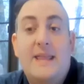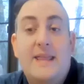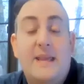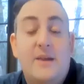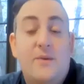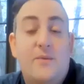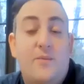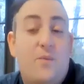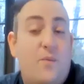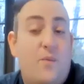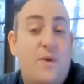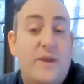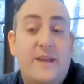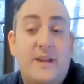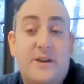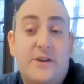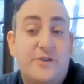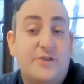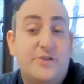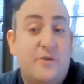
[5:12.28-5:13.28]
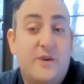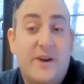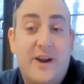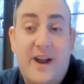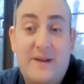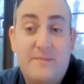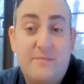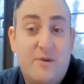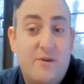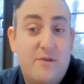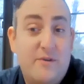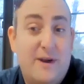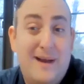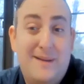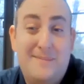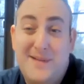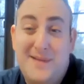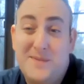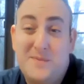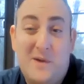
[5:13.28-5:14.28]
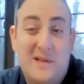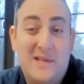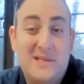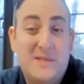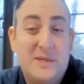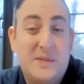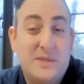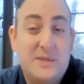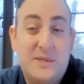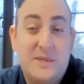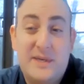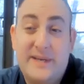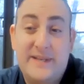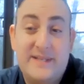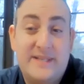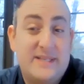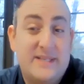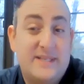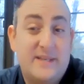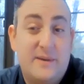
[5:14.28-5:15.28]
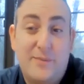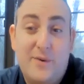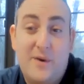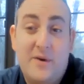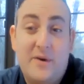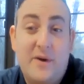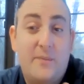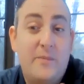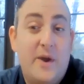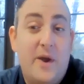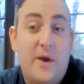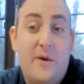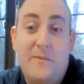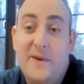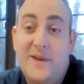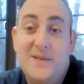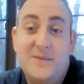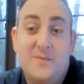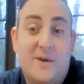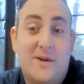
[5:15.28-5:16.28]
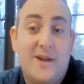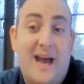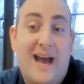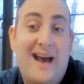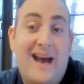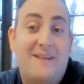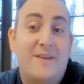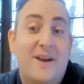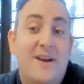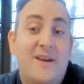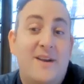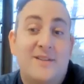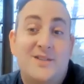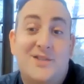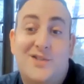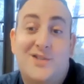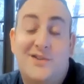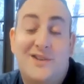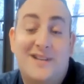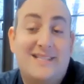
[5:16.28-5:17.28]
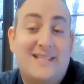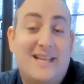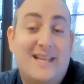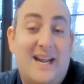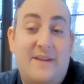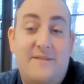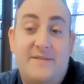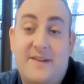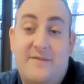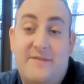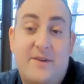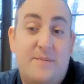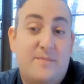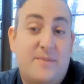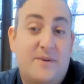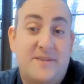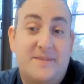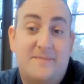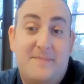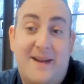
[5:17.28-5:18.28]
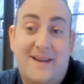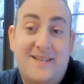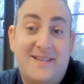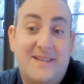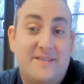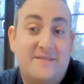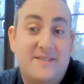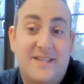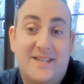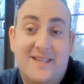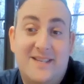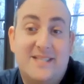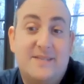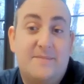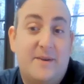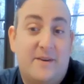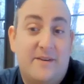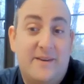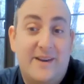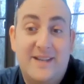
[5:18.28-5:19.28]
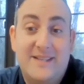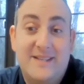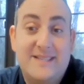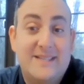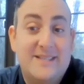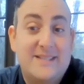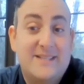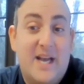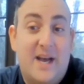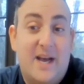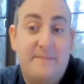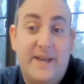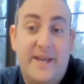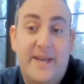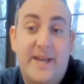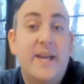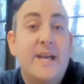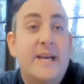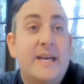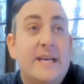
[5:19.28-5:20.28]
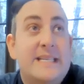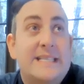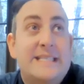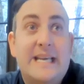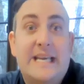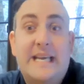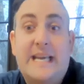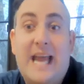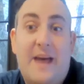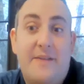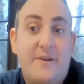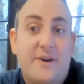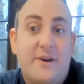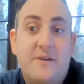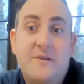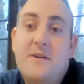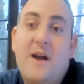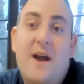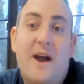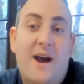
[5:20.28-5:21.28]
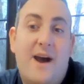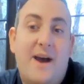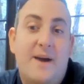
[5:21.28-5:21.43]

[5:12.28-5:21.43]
I think within our tour guide program as well as our student assistant program, we always want to have students that have different perspectives and experiences coming together